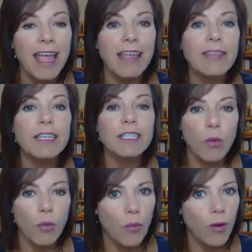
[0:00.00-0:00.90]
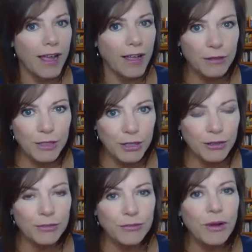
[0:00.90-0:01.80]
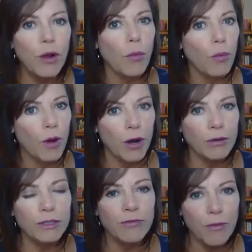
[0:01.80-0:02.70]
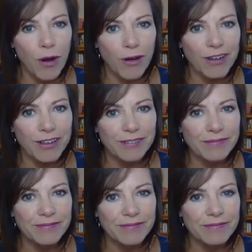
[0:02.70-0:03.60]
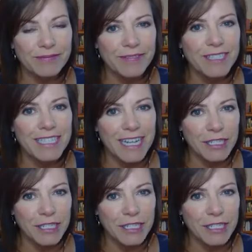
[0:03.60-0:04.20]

in this wild new world of work. Stay